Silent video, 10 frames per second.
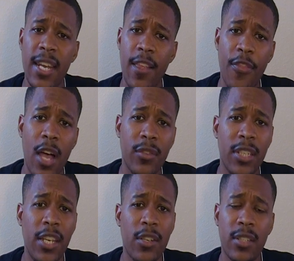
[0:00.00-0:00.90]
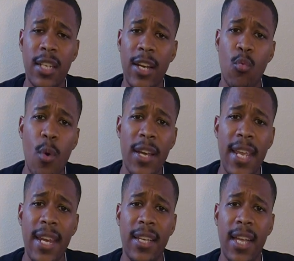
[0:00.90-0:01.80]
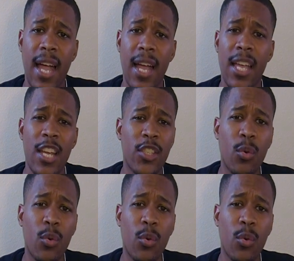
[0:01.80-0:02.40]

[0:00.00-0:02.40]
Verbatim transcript: and 1,000 years is like one day to God.